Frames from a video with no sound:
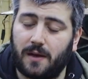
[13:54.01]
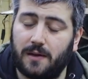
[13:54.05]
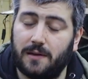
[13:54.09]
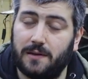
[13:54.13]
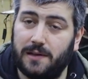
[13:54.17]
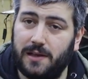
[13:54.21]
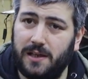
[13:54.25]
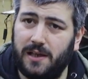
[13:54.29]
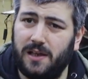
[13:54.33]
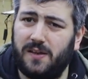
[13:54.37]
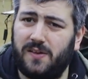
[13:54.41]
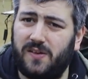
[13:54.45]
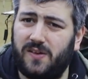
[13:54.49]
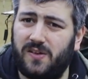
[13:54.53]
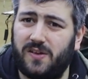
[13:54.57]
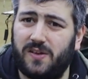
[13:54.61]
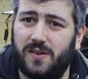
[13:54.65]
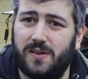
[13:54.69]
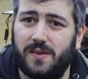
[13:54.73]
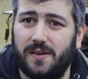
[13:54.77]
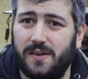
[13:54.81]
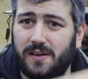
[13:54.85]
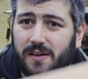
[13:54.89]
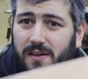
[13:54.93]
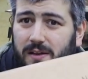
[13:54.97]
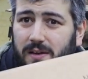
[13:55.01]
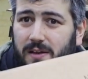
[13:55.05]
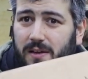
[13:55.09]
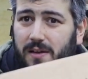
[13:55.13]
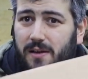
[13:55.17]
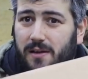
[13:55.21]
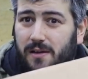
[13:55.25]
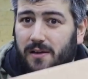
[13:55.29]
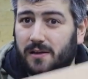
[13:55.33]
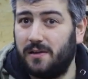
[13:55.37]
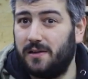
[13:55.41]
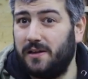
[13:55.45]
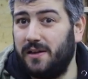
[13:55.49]
Leads
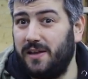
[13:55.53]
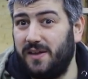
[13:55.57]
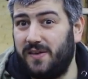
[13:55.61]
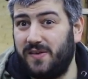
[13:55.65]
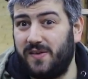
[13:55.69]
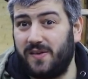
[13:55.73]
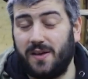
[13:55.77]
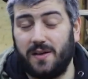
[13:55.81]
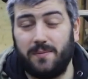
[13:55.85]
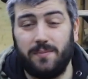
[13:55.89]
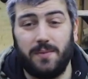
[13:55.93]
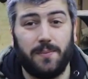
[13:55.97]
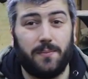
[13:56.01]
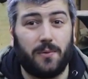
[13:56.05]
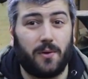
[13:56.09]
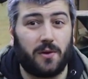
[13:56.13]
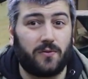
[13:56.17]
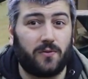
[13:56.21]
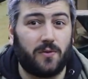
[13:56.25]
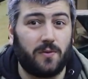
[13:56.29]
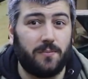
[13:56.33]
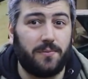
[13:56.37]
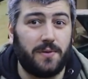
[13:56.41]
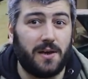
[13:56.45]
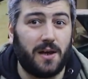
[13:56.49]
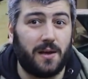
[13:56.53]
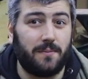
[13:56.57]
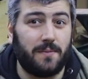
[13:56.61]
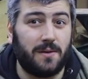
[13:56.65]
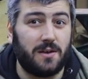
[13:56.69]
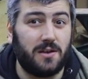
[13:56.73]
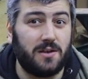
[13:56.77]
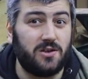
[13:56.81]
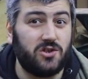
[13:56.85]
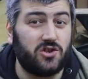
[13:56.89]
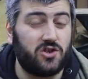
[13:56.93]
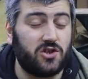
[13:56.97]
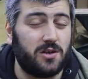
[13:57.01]
can be bought from PM
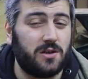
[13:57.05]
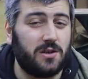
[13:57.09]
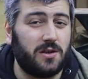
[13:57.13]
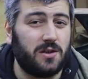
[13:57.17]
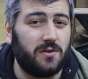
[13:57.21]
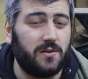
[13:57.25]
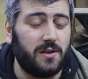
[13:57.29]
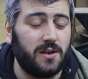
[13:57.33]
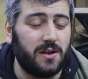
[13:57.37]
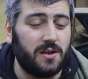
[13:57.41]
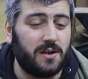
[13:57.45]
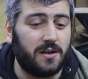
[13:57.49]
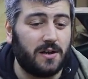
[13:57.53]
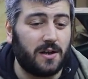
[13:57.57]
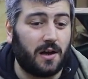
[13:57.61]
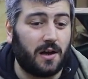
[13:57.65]
Engineering.